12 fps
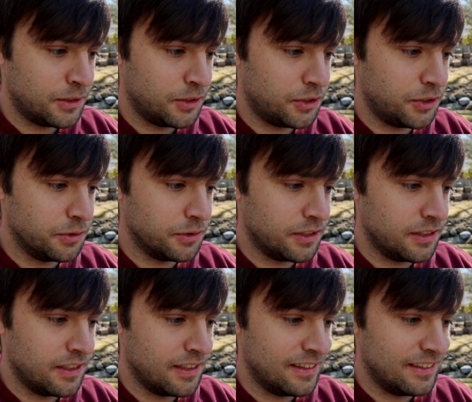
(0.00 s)
Shoot.
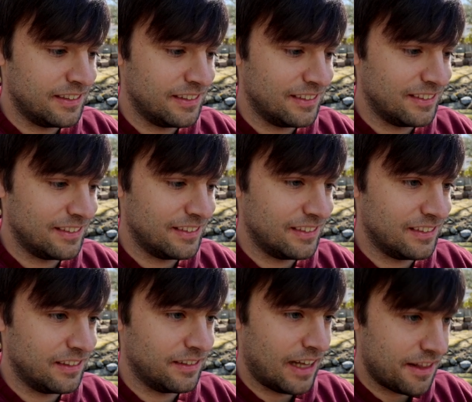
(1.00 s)

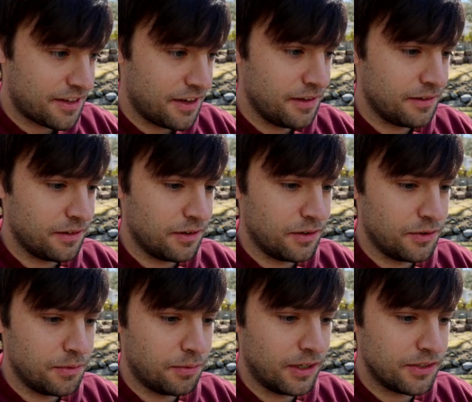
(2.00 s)
That's it.
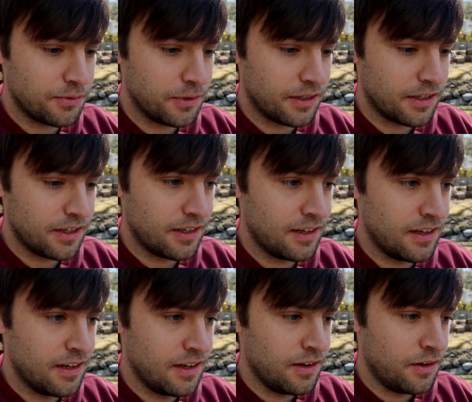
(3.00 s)
New Brunswick.
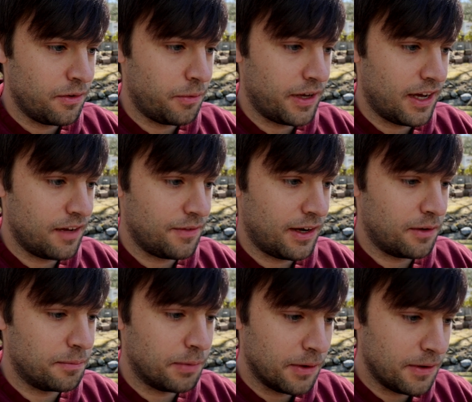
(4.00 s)
We have
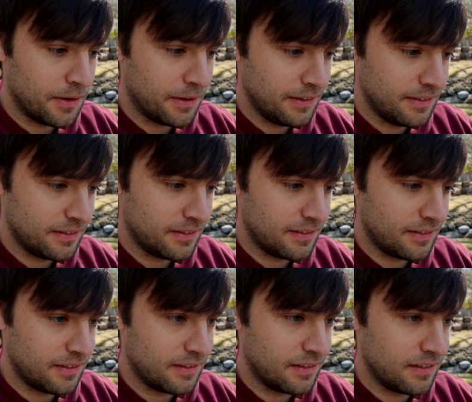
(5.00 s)
Alberta,
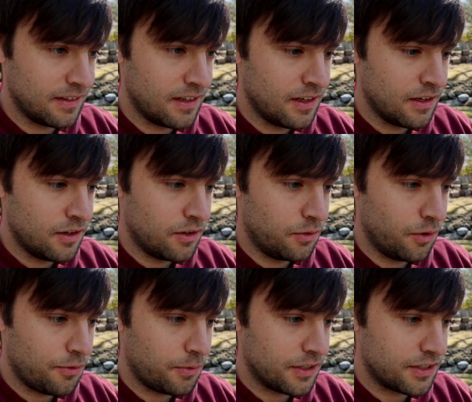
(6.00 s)

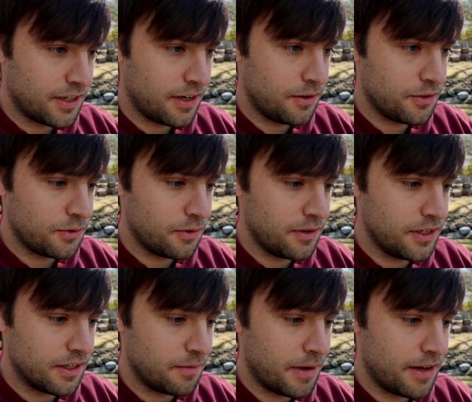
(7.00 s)
Northwest
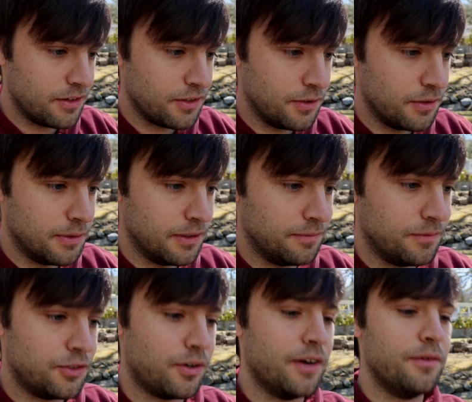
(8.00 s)
Territories, and Manitoba.
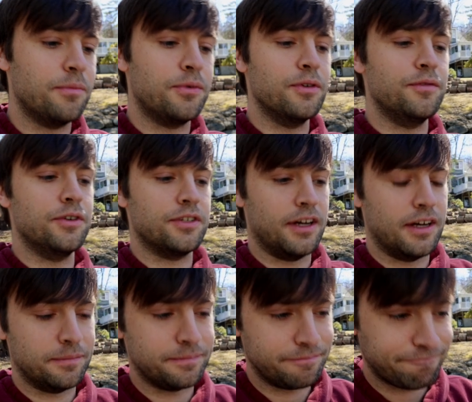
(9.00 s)
Try to improve your
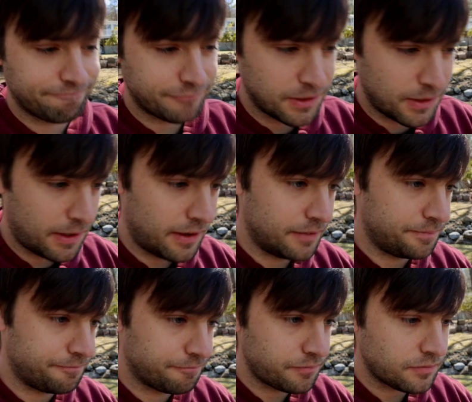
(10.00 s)
time. All right.
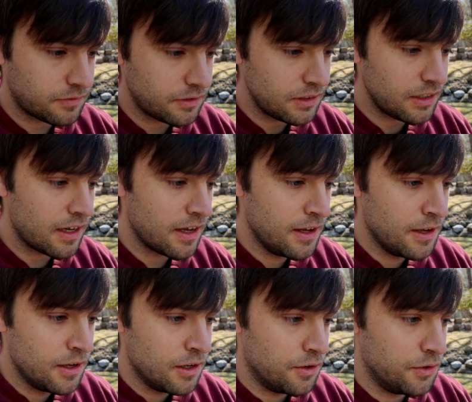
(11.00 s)

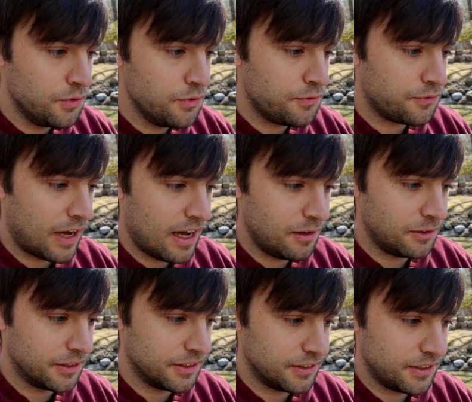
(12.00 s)

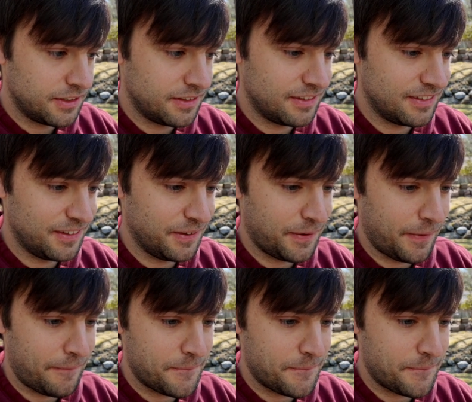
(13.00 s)
Newfoundland. Okay.